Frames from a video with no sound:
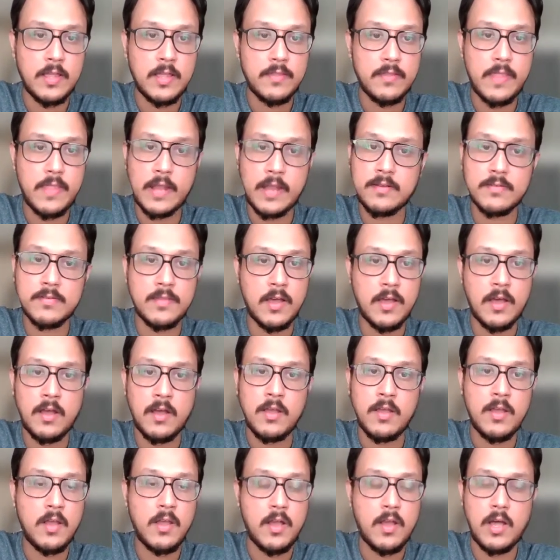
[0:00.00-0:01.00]
That's the
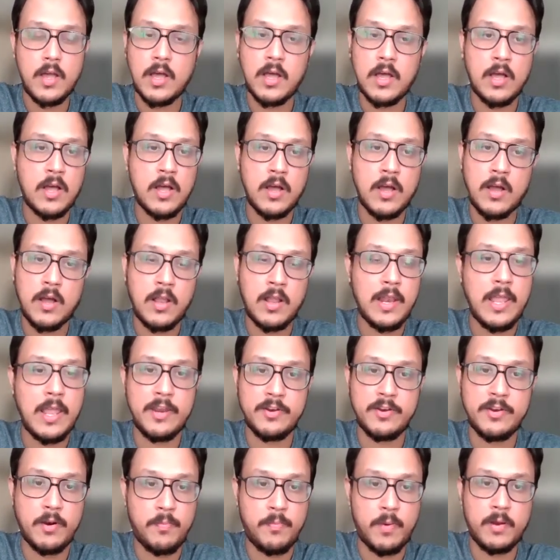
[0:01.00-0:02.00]

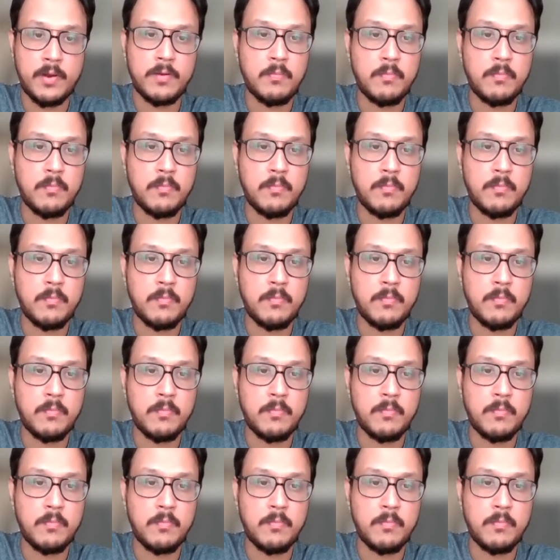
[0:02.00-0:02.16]
later part.